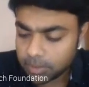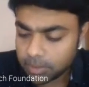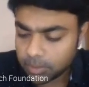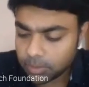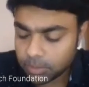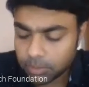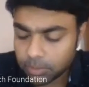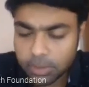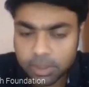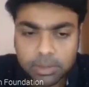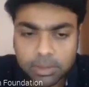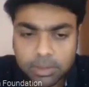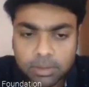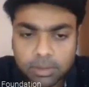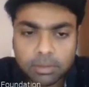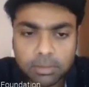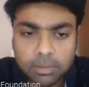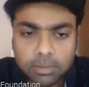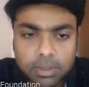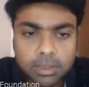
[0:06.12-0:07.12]
once again. So
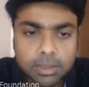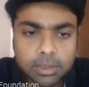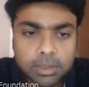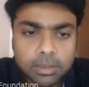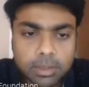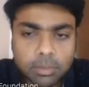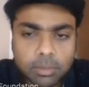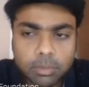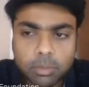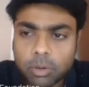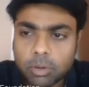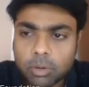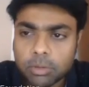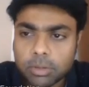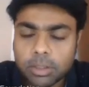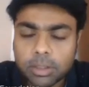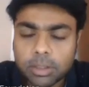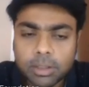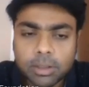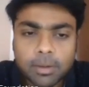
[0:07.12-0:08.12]
today's conversation is
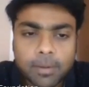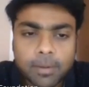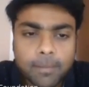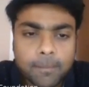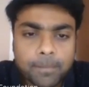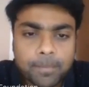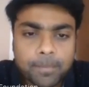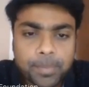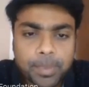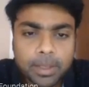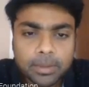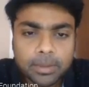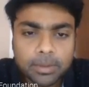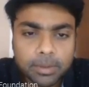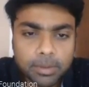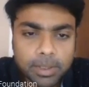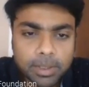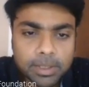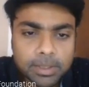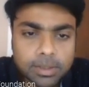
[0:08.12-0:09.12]
about
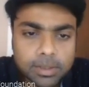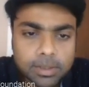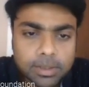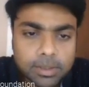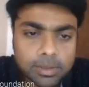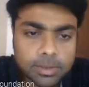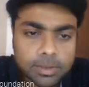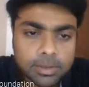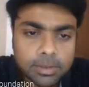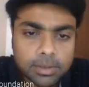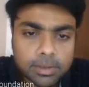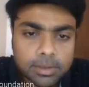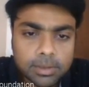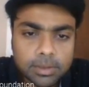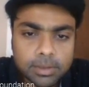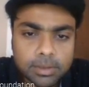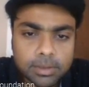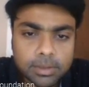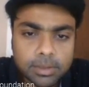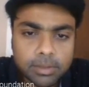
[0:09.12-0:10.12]
the recent
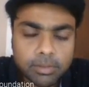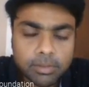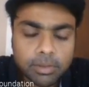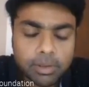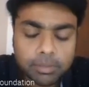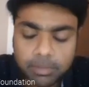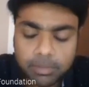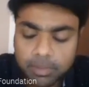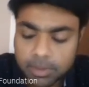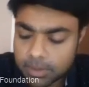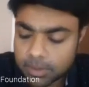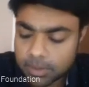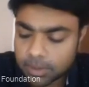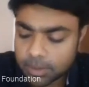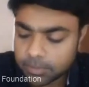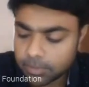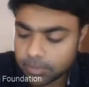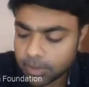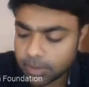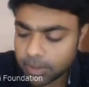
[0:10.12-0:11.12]

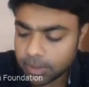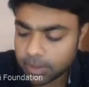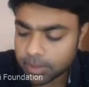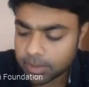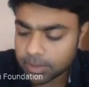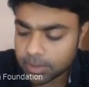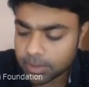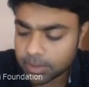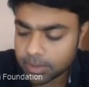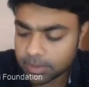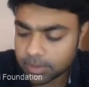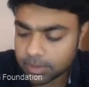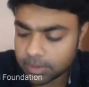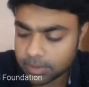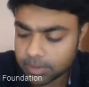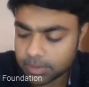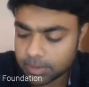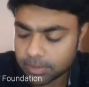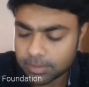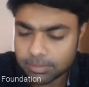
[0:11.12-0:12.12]
developments as far as
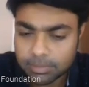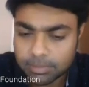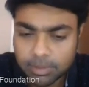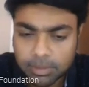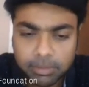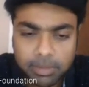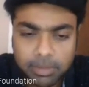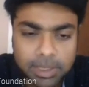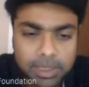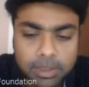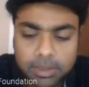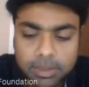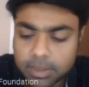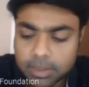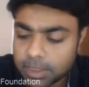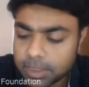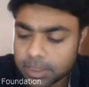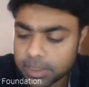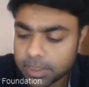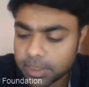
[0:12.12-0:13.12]
the
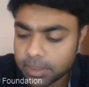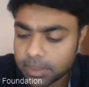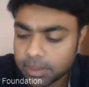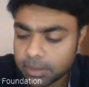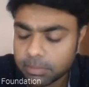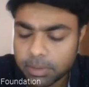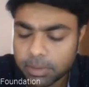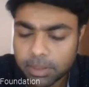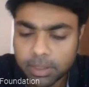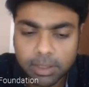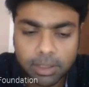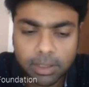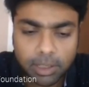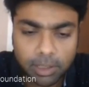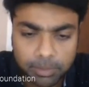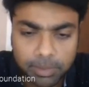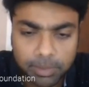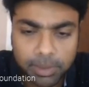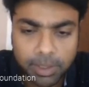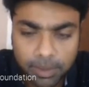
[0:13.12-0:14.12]
measures initiated
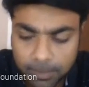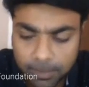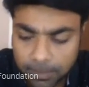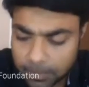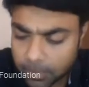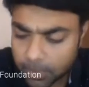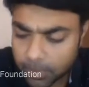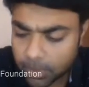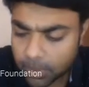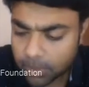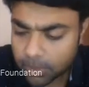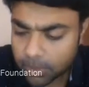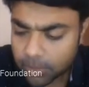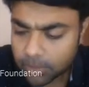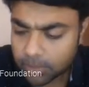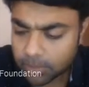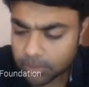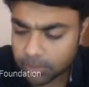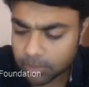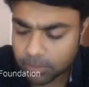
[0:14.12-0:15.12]
by RBI.
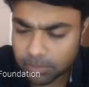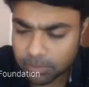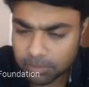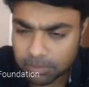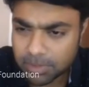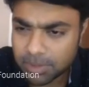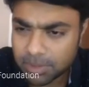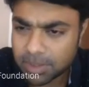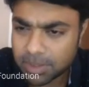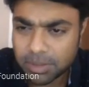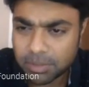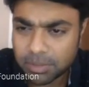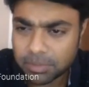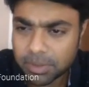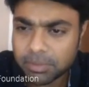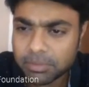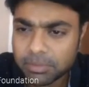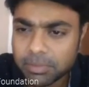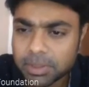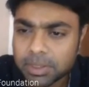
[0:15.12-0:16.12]
So this
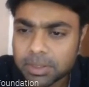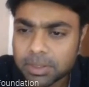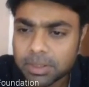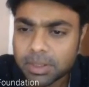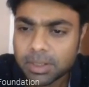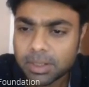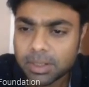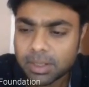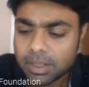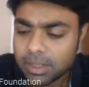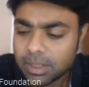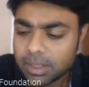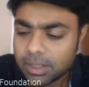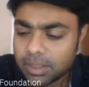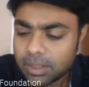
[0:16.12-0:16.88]
is something which